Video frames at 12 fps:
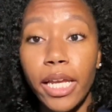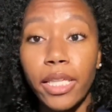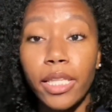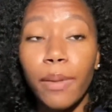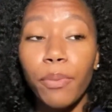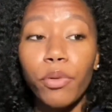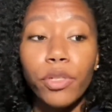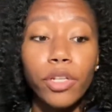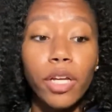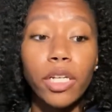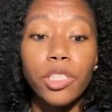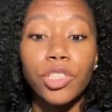At that point, you're
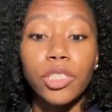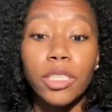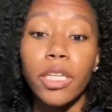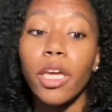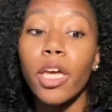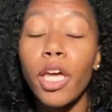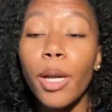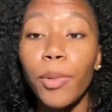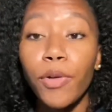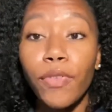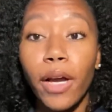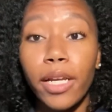kind of just like
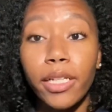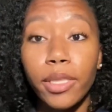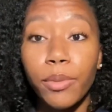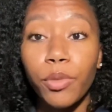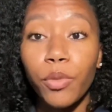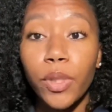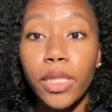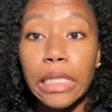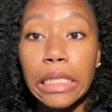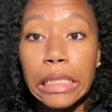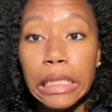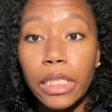providing them with what
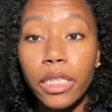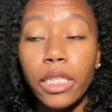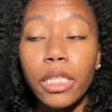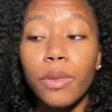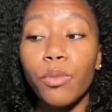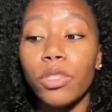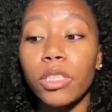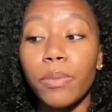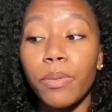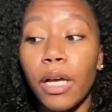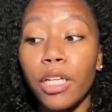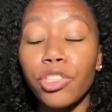they need. Any more
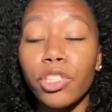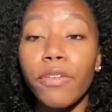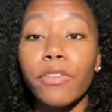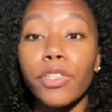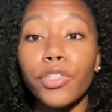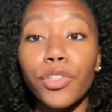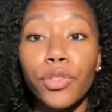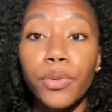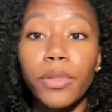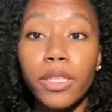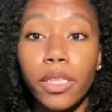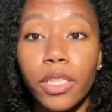supplies, you're not really
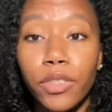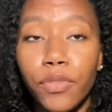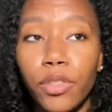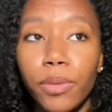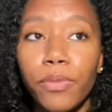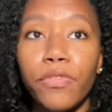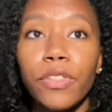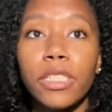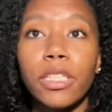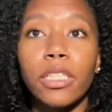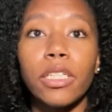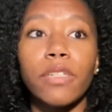doing things for them
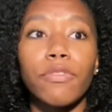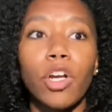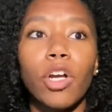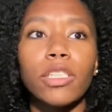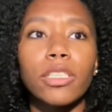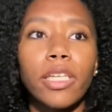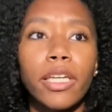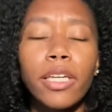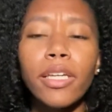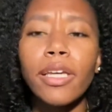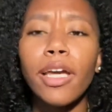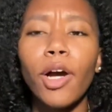physically in regards to like
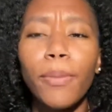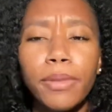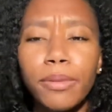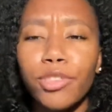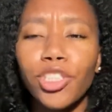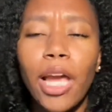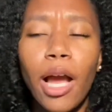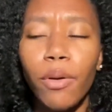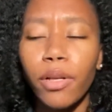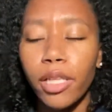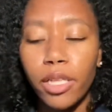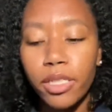helping them
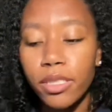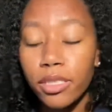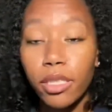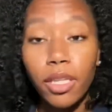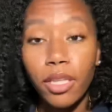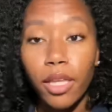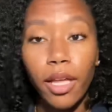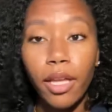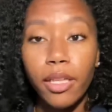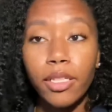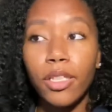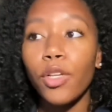shower. Like, it's none of
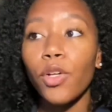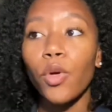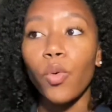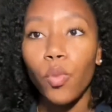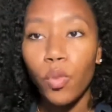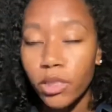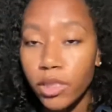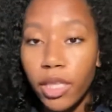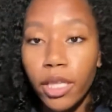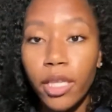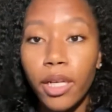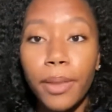that. Once they
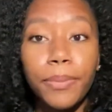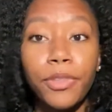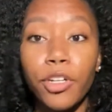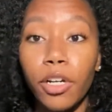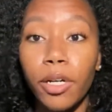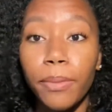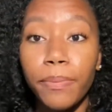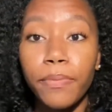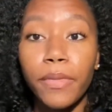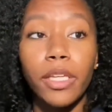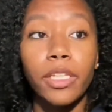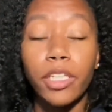get up, they're up
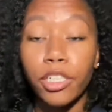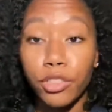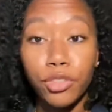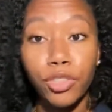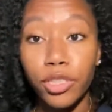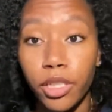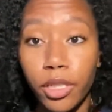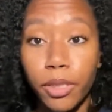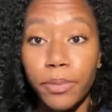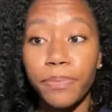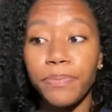and they're usually good.